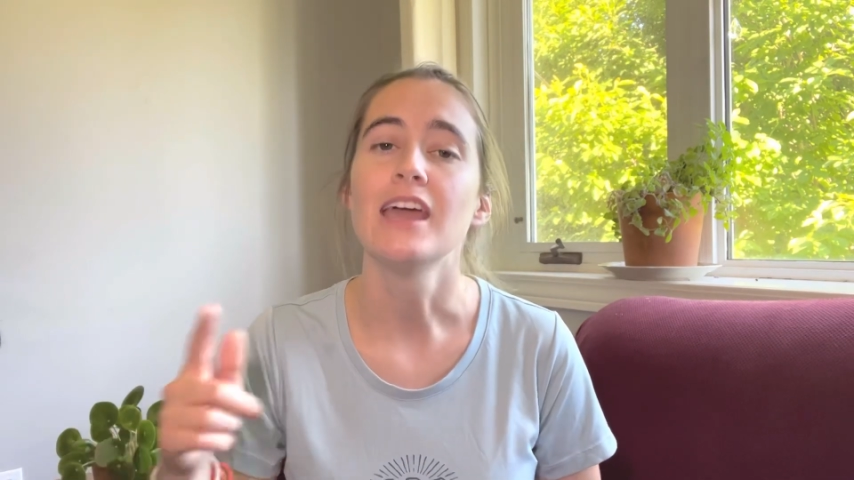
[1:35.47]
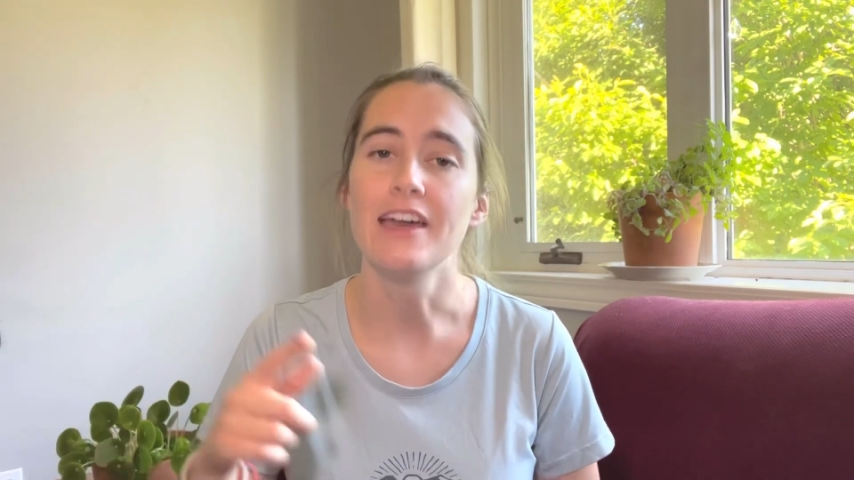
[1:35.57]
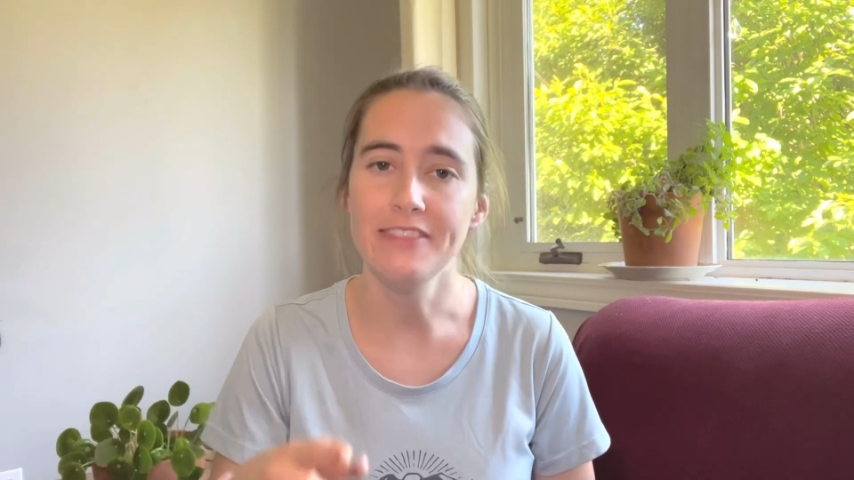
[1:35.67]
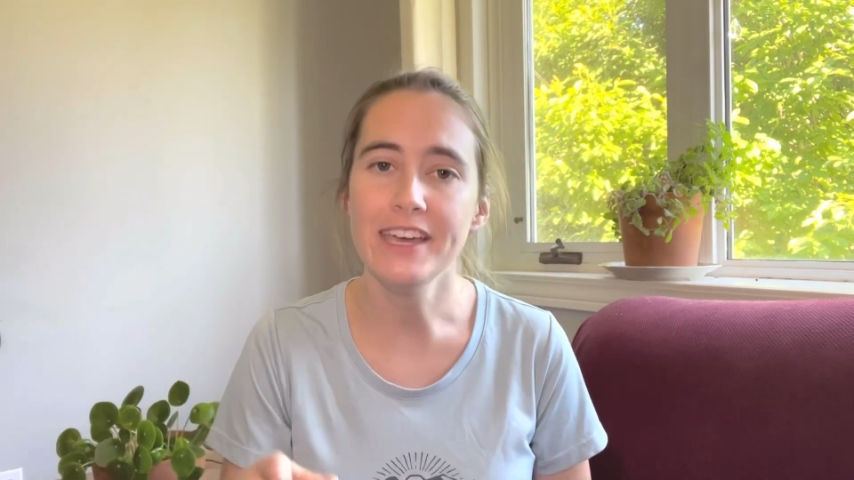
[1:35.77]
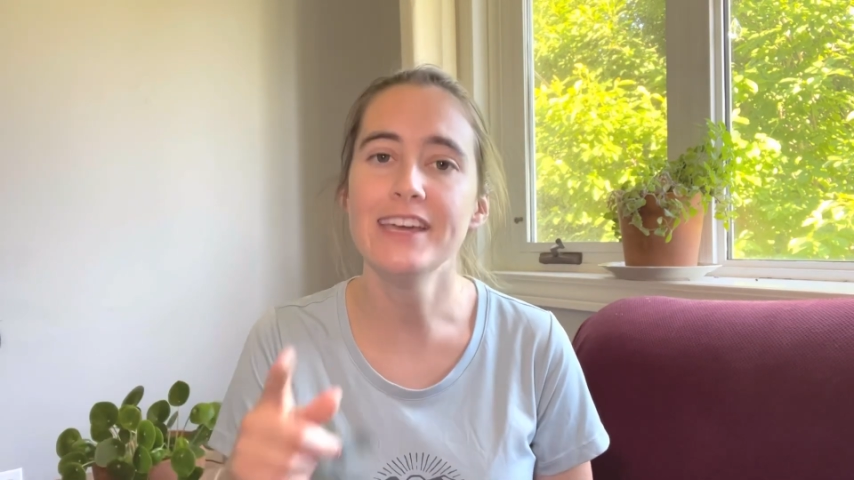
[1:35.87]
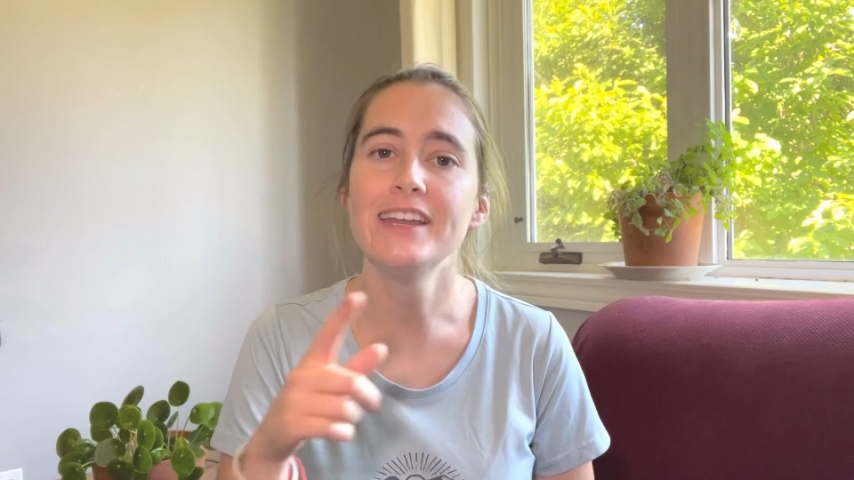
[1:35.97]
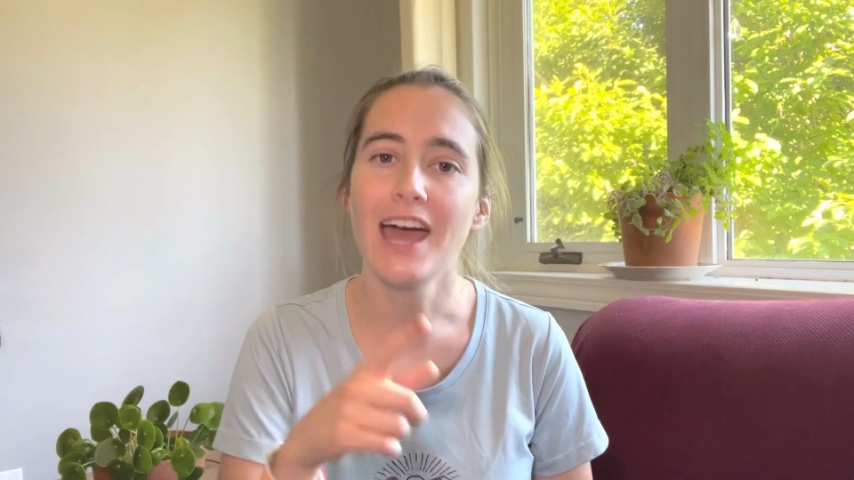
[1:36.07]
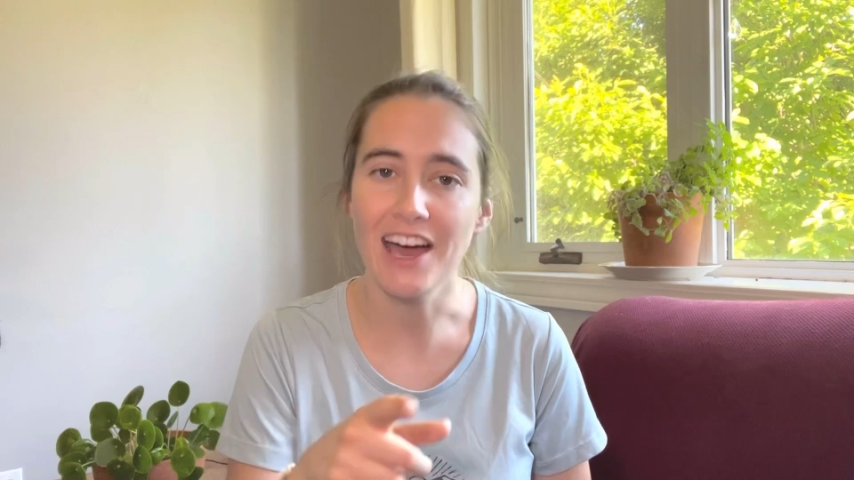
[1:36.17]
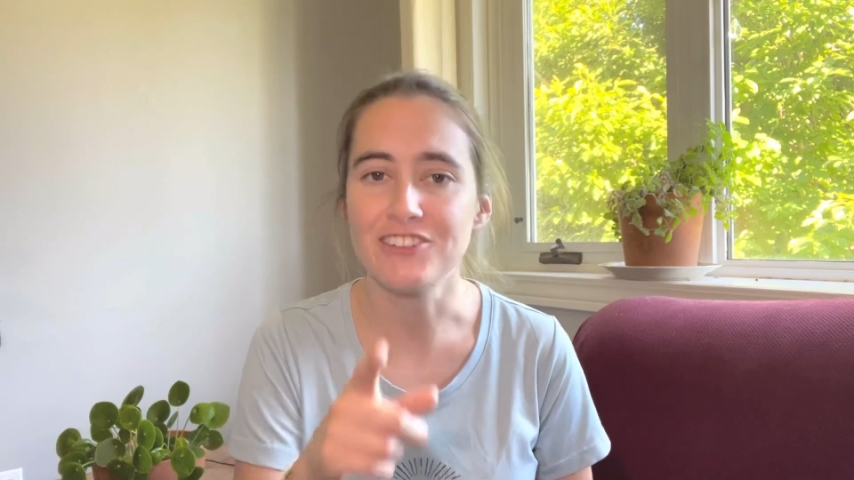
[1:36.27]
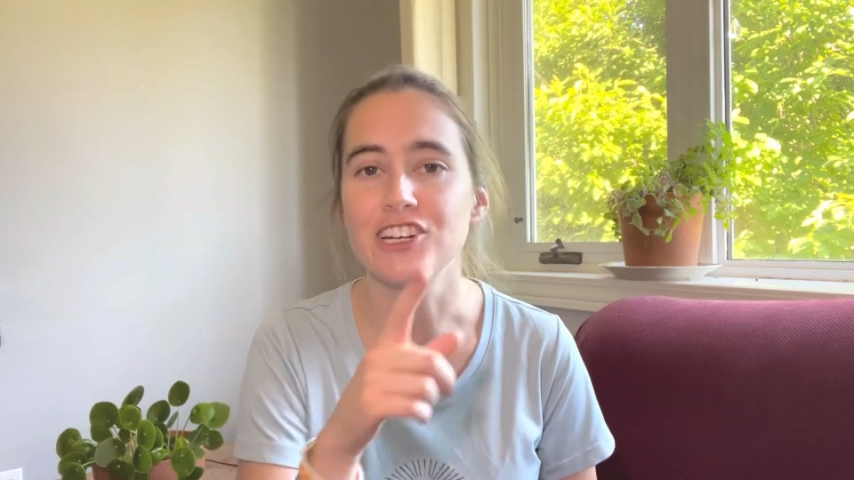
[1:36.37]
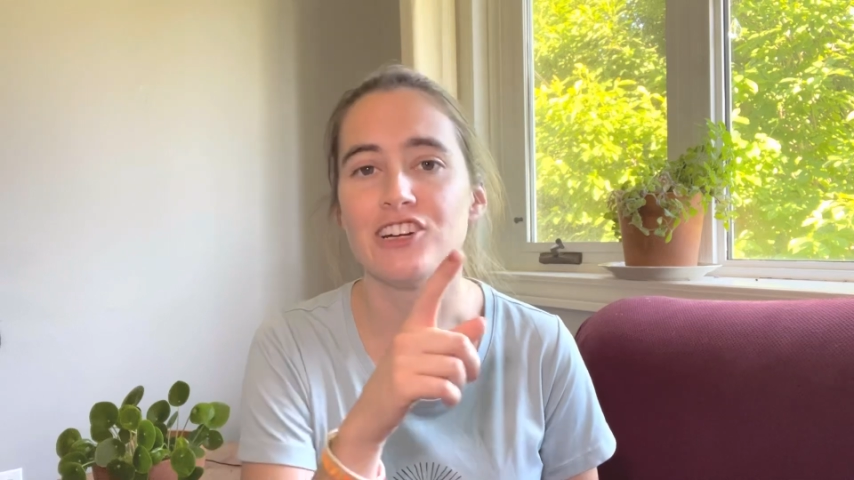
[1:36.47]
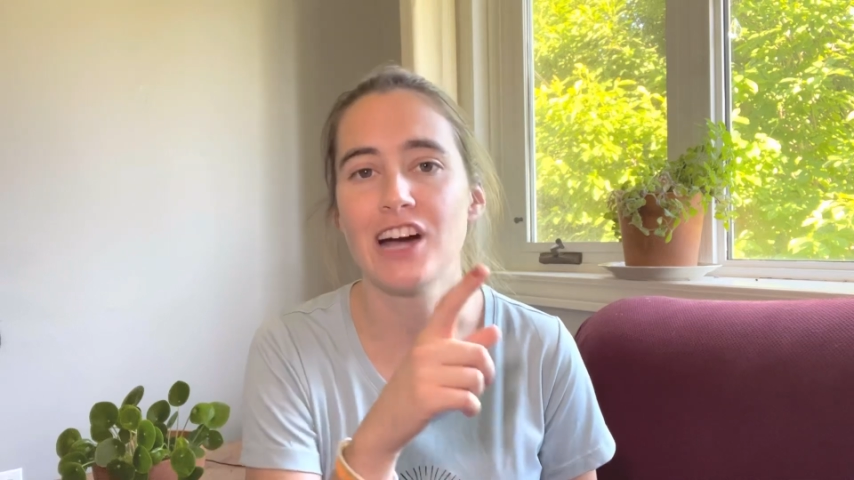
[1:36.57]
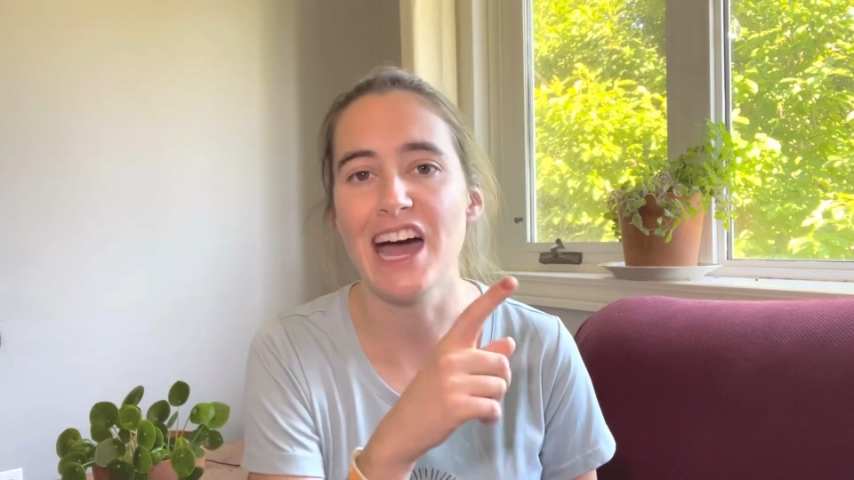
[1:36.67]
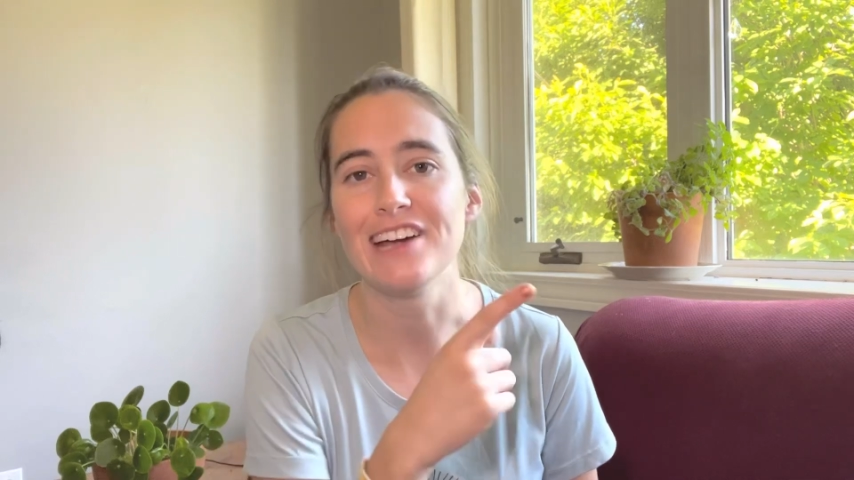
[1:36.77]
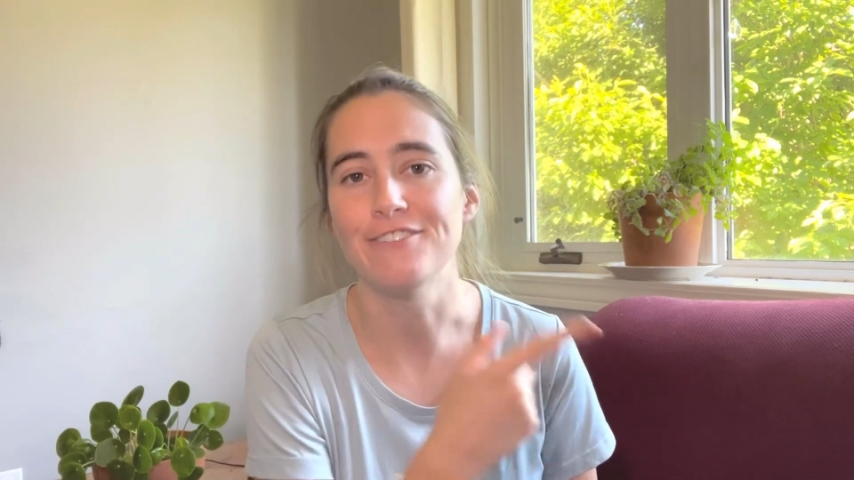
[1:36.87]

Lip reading: and then after your hike,